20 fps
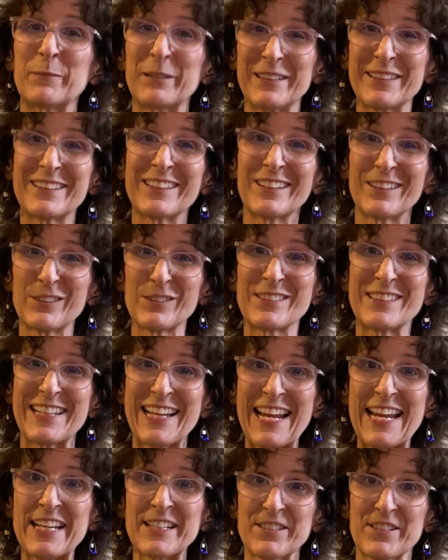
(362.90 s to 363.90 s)
but he tells
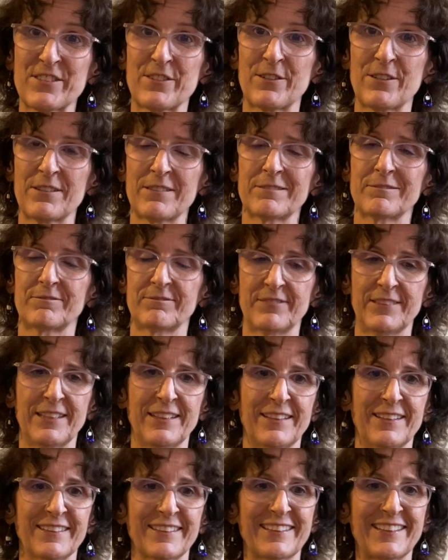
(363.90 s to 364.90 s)
the answer,
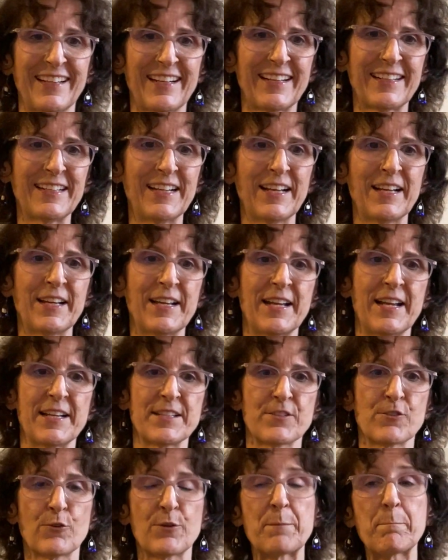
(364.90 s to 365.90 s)
okay?
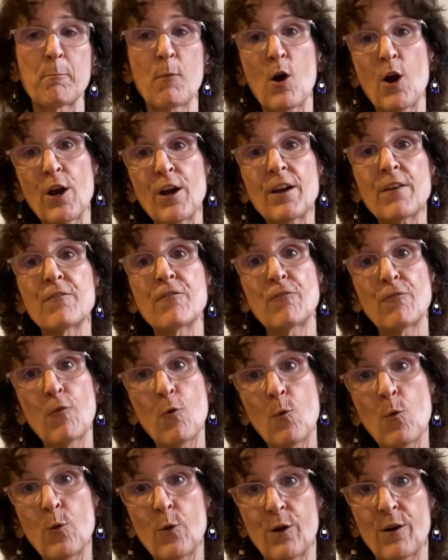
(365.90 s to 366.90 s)
So in Mark
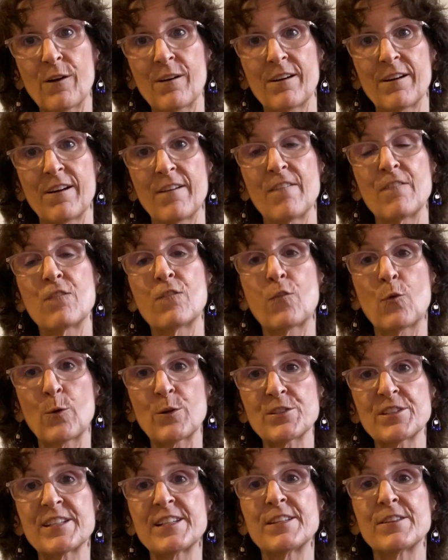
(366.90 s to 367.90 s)

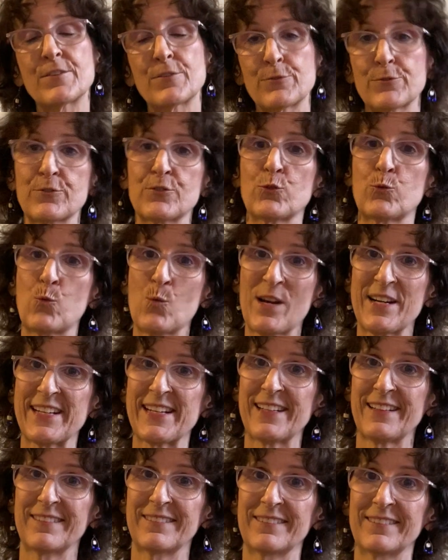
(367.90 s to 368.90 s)
4:14 through
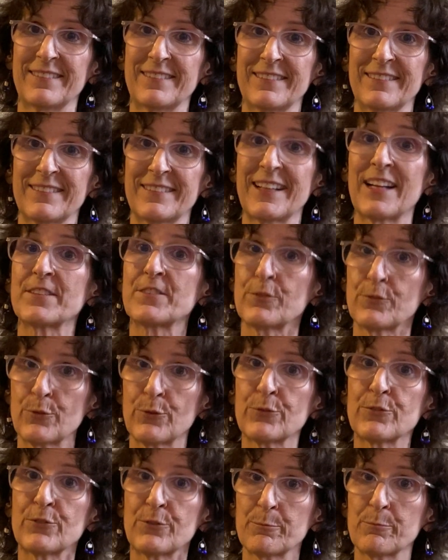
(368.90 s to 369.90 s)
20,
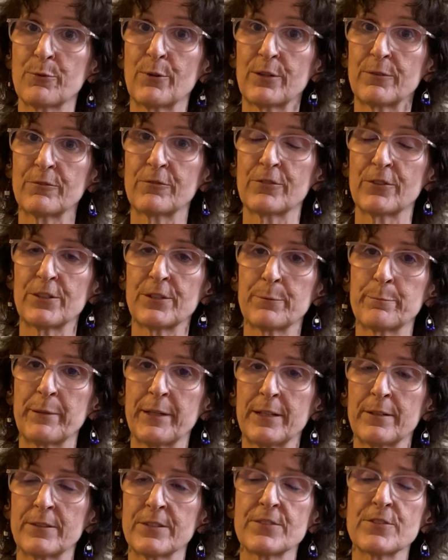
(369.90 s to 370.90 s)
those are important for your
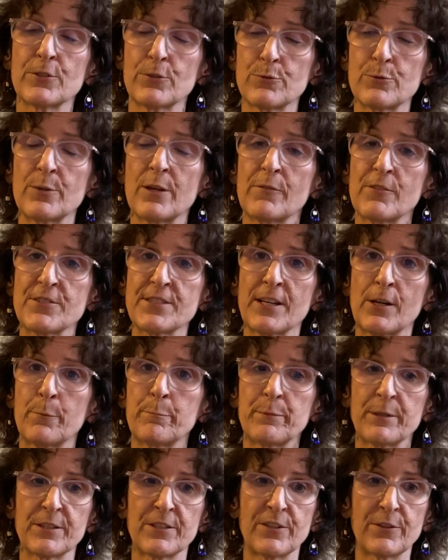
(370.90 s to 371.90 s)
parents or whoever's
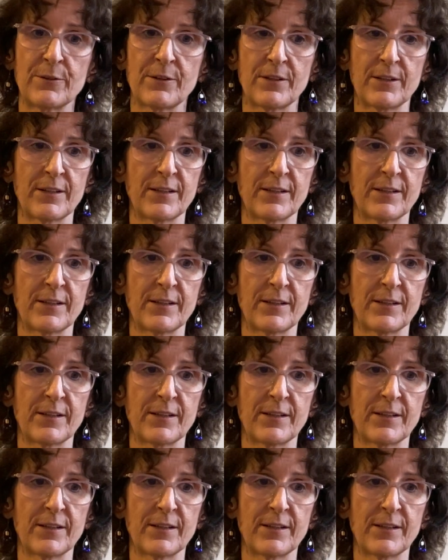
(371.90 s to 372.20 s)
helping you.